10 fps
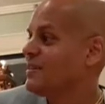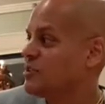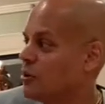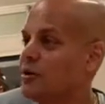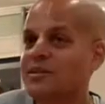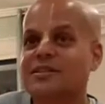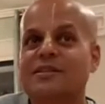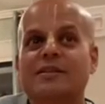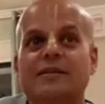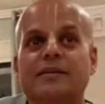The
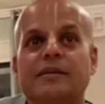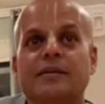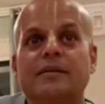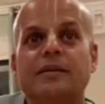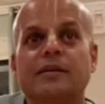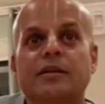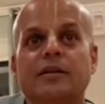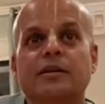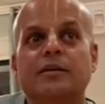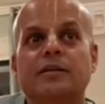source.
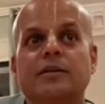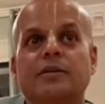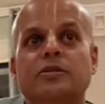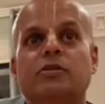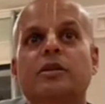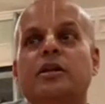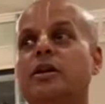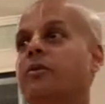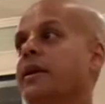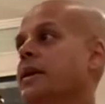So
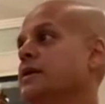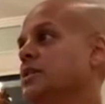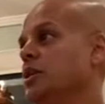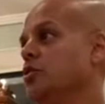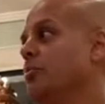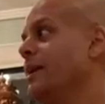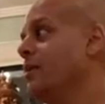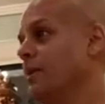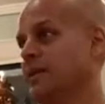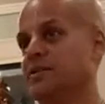hearing isn't
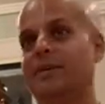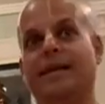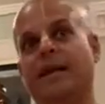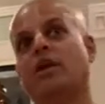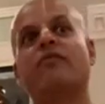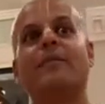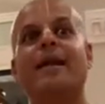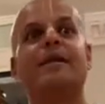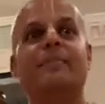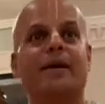ubiquitous. Meaning hear from
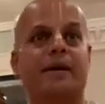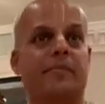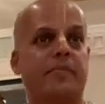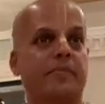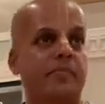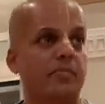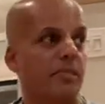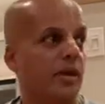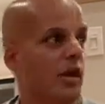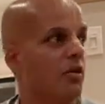anybody.
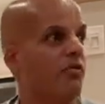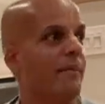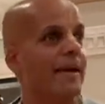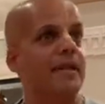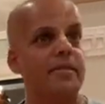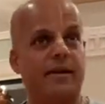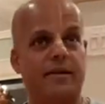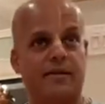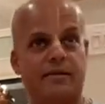Hear from anything.